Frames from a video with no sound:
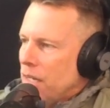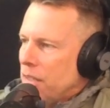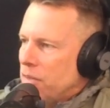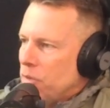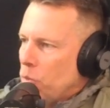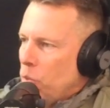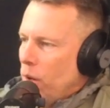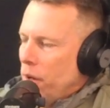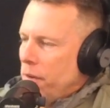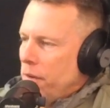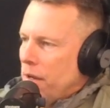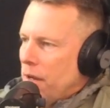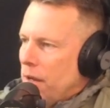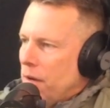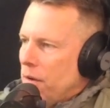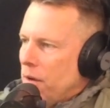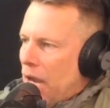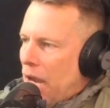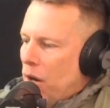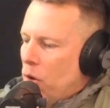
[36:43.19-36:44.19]
The one
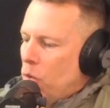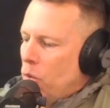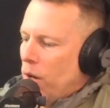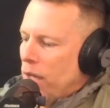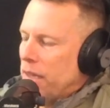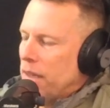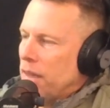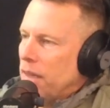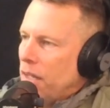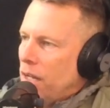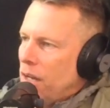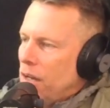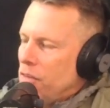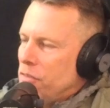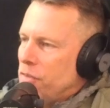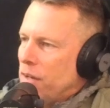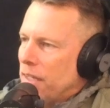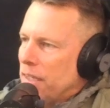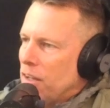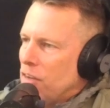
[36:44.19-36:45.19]
who I
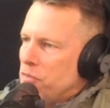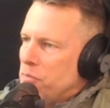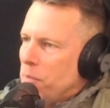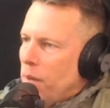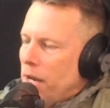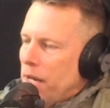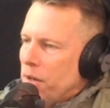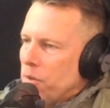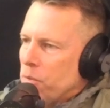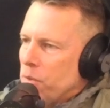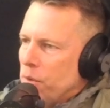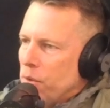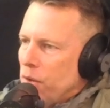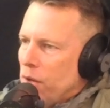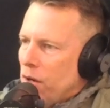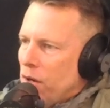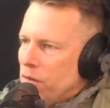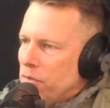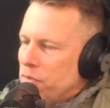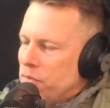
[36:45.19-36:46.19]
love Maya
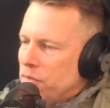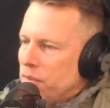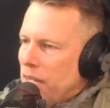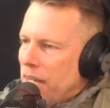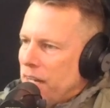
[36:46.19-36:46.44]
Rudolph,